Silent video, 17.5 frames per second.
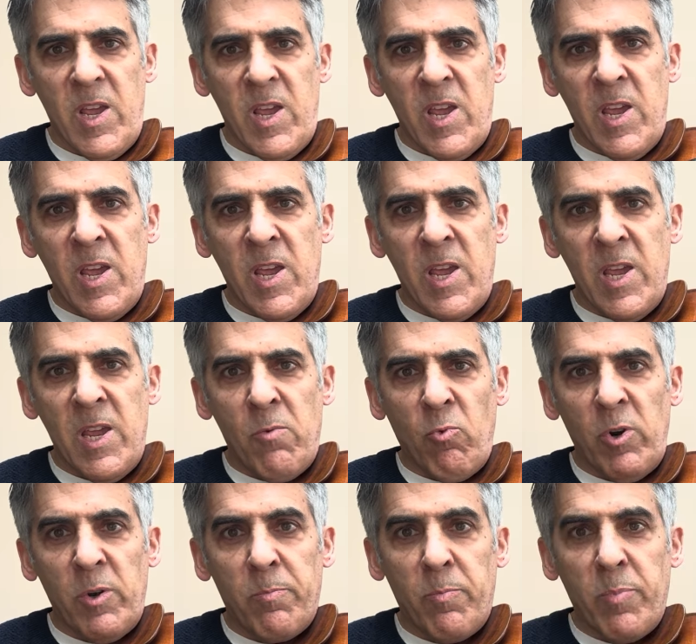E
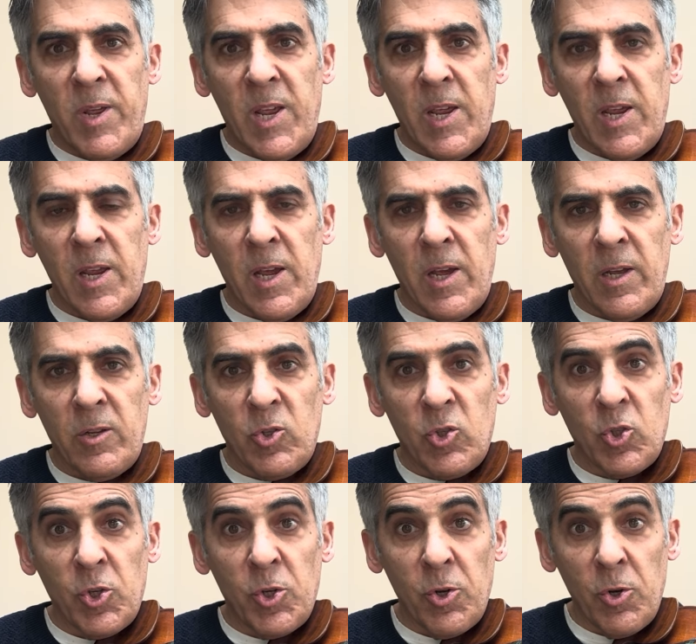would be
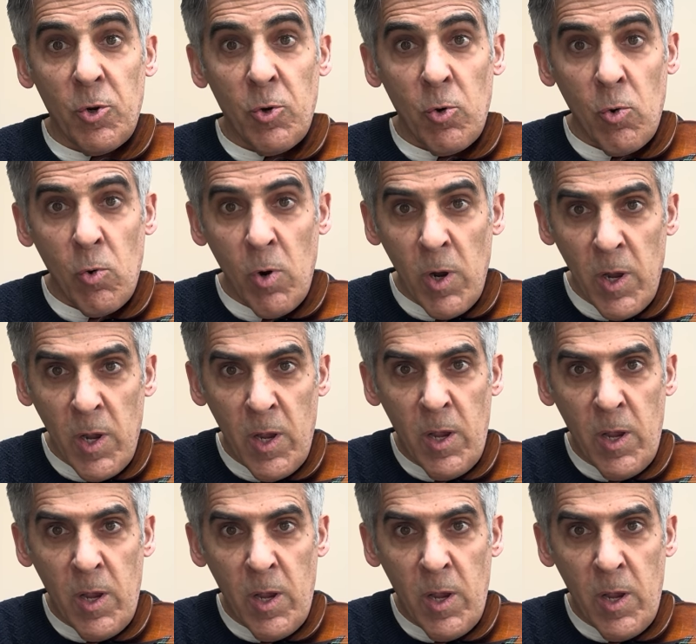2.